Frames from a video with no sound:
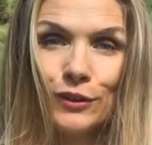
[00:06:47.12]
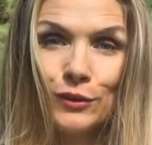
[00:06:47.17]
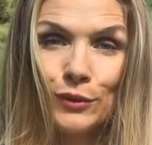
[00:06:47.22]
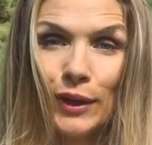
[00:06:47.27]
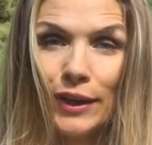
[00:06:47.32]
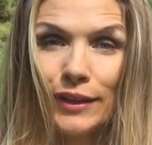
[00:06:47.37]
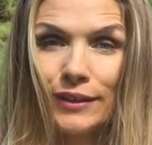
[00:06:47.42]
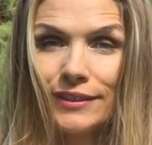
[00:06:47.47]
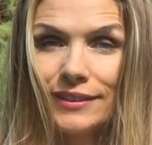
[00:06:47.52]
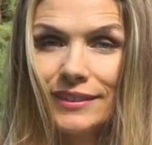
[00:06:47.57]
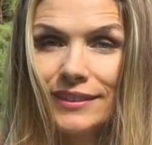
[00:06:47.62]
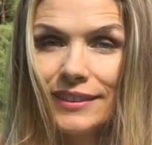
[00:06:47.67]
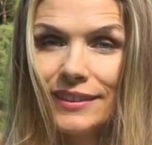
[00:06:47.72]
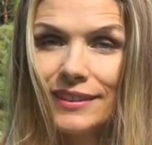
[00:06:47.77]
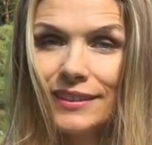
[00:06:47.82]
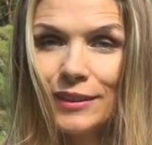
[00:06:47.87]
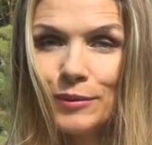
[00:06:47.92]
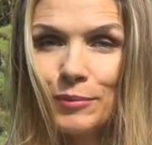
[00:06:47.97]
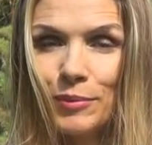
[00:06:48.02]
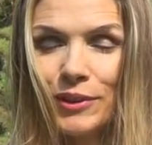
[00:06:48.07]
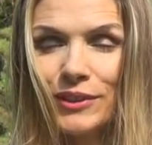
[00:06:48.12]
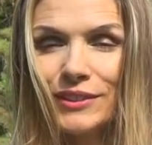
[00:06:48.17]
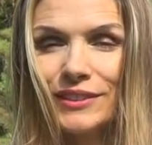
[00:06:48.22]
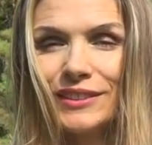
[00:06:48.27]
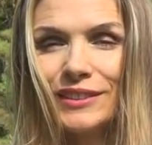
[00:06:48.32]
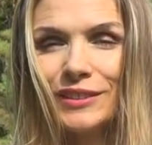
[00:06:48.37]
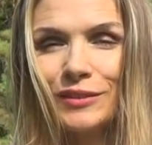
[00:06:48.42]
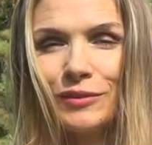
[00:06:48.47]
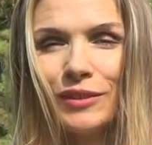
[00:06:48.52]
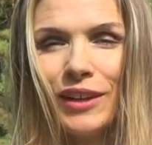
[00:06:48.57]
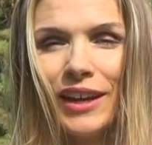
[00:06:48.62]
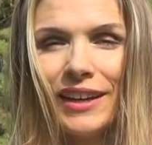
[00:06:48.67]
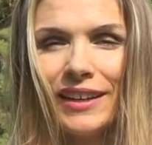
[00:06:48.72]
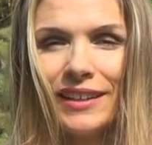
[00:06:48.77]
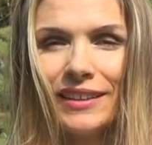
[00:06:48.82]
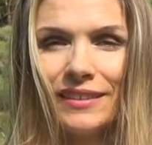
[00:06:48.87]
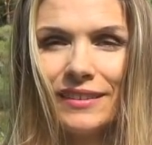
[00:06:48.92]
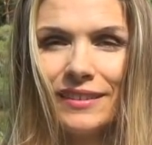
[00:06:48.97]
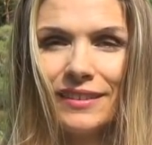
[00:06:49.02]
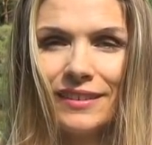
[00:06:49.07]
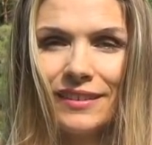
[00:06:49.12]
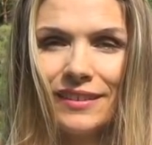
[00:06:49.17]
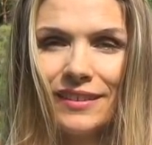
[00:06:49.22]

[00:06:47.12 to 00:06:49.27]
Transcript: Try to see it in a positive light,